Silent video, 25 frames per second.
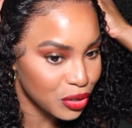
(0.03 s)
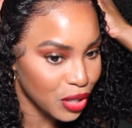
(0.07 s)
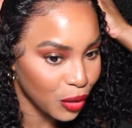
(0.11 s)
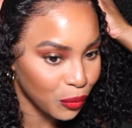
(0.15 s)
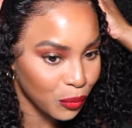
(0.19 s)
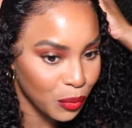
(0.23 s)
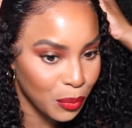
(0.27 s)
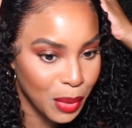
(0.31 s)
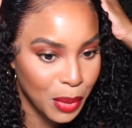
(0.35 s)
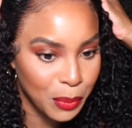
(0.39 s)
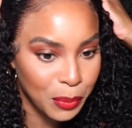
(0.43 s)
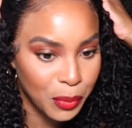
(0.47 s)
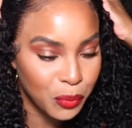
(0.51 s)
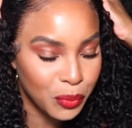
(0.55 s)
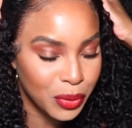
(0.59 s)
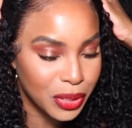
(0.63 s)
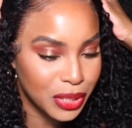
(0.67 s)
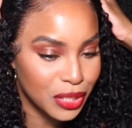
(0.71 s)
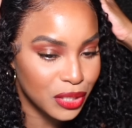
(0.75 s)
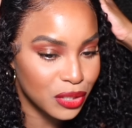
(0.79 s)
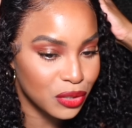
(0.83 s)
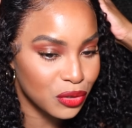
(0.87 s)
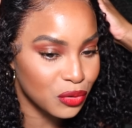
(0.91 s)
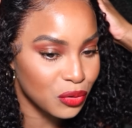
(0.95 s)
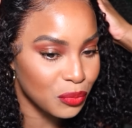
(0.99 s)
y'all remember we
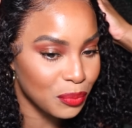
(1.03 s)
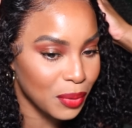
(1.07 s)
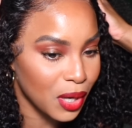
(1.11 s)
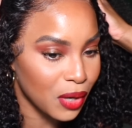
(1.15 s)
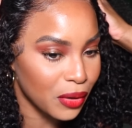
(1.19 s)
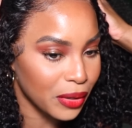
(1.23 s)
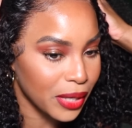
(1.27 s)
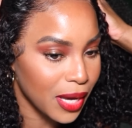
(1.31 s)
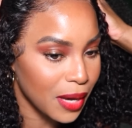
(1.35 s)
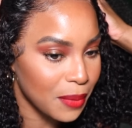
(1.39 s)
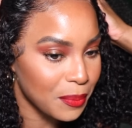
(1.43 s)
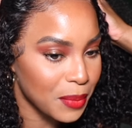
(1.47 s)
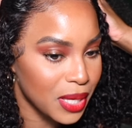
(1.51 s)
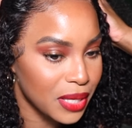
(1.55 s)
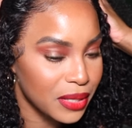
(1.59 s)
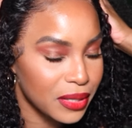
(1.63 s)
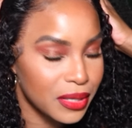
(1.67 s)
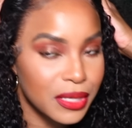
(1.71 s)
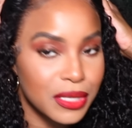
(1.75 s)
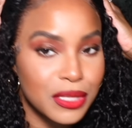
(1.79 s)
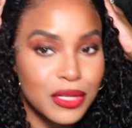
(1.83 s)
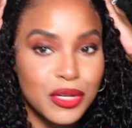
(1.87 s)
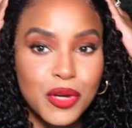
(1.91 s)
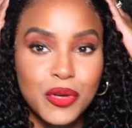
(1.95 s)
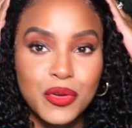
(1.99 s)
didn't do the ball cap
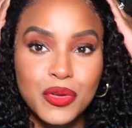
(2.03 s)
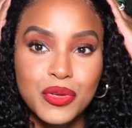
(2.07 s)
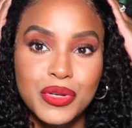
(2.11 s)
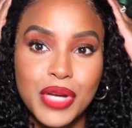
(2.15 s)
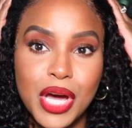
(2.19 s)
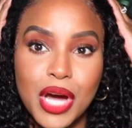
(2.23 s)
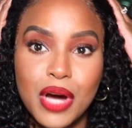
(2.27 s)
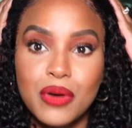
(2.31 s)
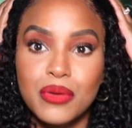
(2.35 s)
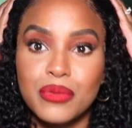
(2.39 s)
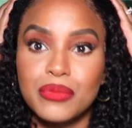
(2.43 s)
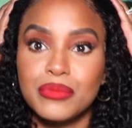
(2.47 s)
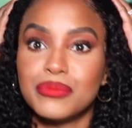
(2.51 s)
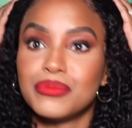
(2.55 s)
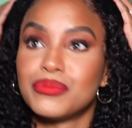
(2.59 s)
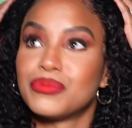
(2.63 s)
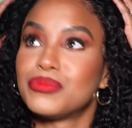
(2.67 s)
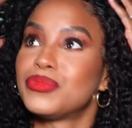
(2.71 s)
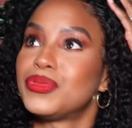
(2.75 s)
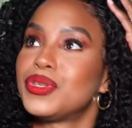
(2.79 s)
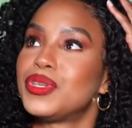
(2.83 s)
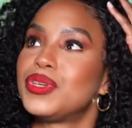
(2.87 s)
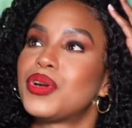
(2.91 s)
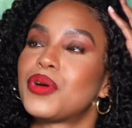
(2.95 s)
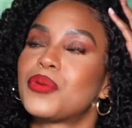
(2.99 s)
method? No, you don't.
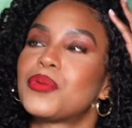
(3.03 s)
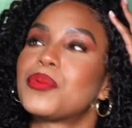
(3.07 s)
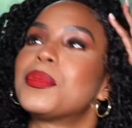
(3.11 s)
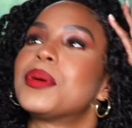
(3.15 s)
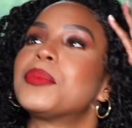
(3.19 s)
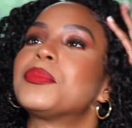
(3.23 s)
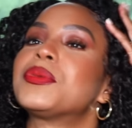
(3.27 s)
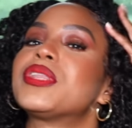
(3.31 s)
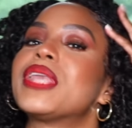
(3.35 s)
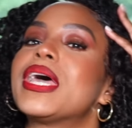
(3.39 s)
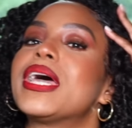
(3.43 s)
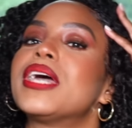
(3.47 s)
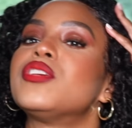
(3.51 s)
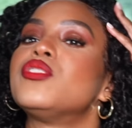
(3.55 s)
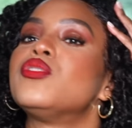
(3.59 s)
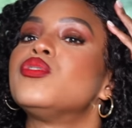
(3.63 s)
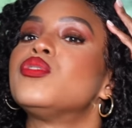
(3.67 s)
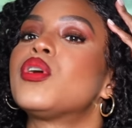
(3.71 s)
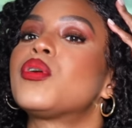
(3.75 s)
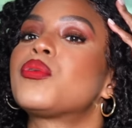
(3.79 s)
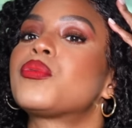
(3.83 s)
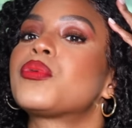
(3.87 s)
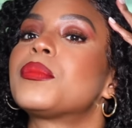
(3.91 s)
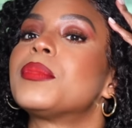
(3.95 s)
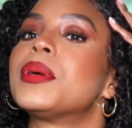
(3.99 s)
You don't remember that. You
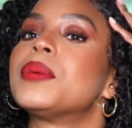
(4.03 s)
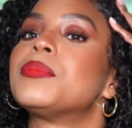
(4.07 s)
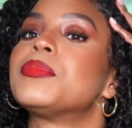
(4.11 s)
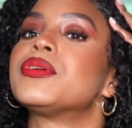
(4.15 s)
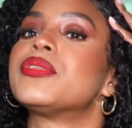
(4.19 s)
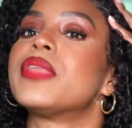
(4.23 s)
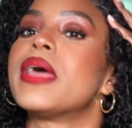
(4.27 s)
don't remember